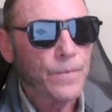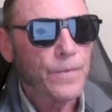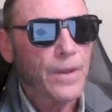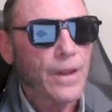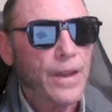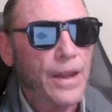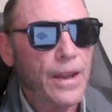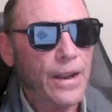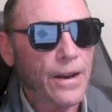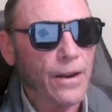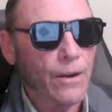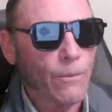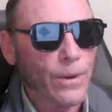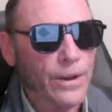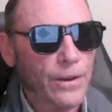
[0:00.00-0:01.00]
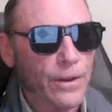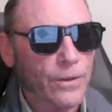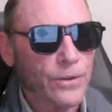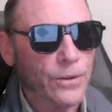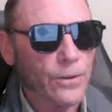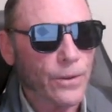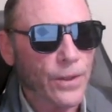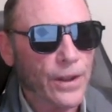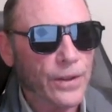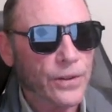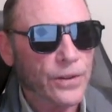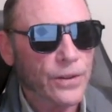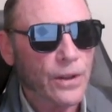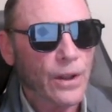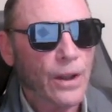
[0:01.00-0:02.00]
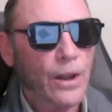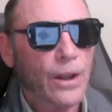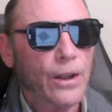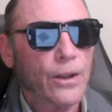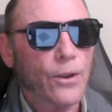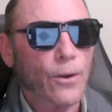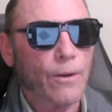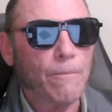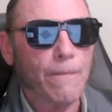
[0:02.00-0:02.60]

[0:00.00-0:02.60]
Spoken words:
Here, when you do this, your